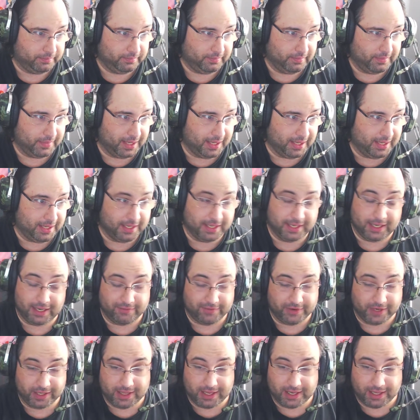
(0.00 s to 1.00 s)
It did
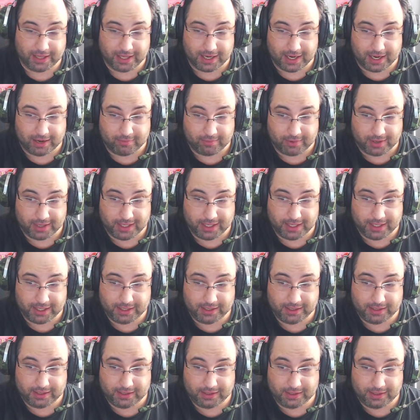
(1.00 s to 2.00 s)
everything that I wanted.
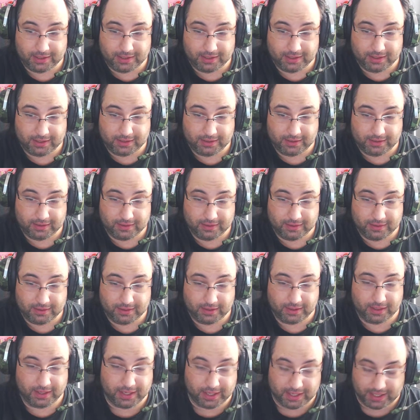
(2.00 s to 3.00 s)

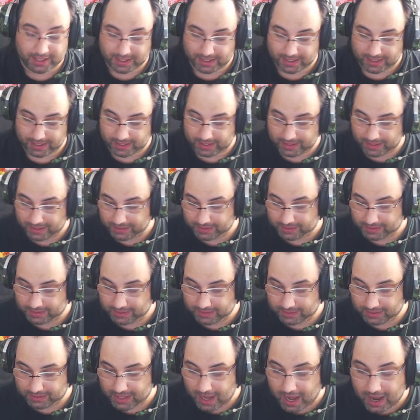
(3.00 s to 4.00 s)
It's
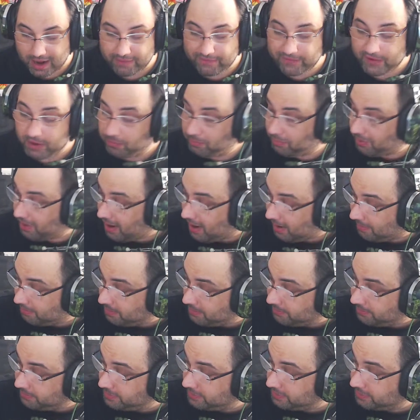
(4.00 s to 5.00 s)
got a few
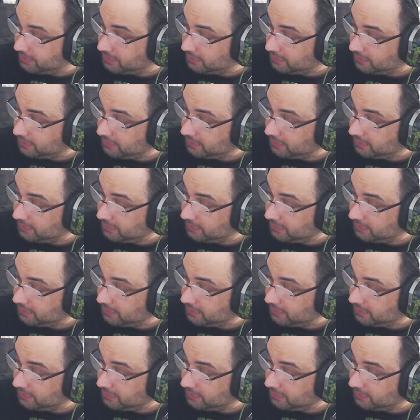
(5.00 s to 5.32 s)
problems.